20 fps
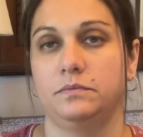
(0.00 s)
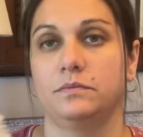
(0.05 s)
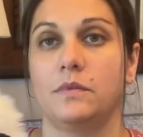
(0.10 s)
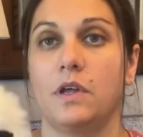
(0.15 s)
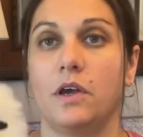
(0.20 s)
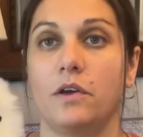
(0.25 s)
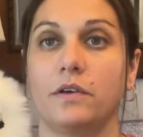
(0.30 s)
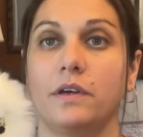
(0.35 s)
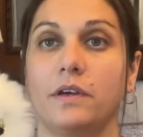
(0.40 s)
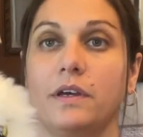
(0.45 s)

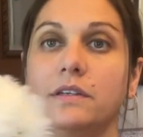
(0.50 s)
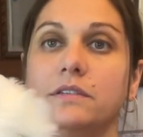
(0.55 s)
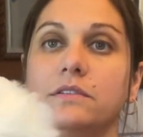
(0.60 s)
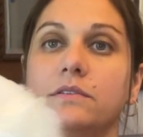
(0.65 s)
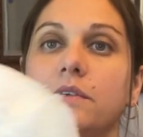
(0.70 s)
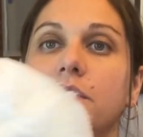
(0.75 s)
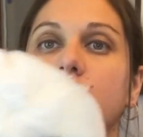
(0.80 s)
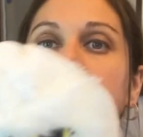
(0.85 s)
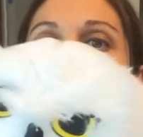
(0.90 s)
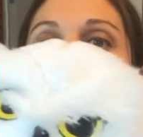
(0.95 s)
Okay, so
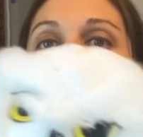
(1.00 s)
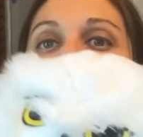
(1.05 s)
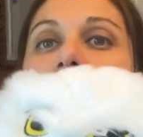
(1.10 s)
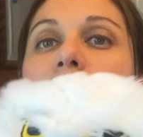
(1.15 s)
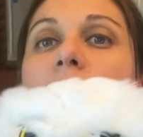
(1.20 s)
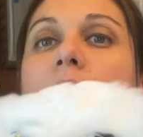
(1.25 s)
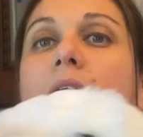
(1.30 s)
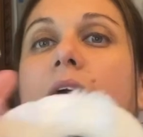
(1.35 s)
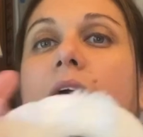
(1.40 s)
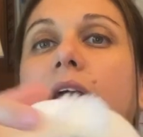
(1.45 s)
here's
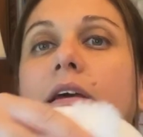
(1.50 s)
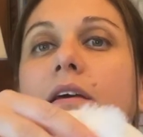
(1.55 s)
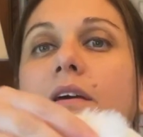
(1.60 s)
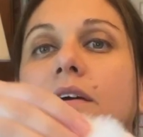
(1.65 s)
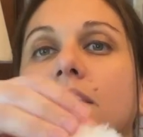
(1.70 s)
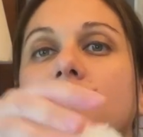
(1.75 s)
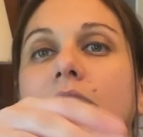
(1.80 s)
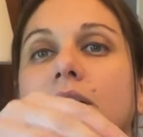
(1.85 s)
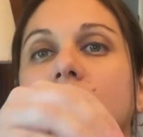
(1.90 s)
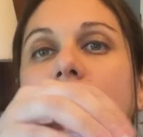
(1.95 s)
Hedwig.
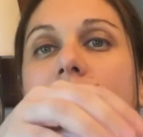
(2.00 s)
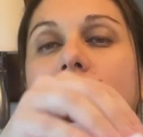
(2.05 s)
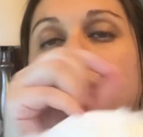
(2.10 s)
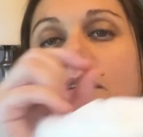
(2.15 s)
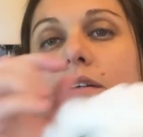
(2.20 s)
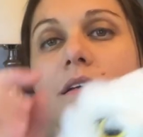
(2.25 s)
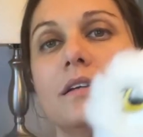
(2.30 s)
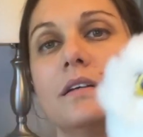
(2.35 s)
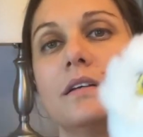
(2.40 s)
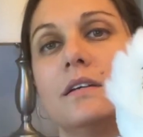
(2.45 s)

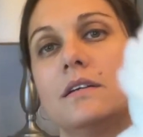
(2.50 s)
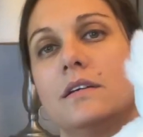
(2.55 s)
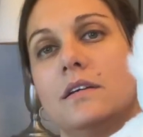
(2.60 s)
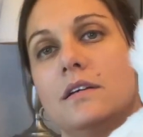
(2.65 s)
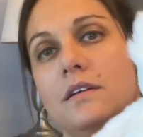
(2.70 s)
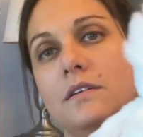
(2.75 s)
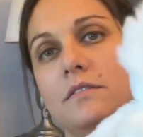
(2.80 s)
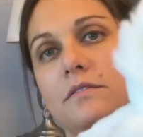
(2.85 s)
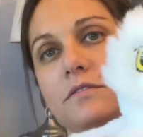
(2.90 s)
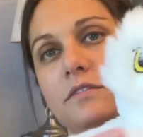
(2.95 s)

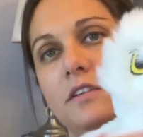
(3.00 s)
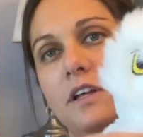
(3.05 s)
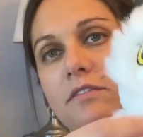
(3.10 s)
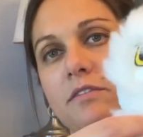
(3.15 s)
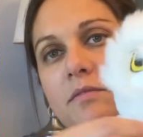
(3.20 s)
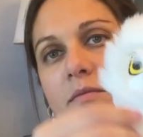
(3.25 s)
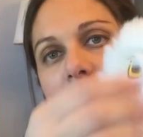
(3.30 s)
Fluff him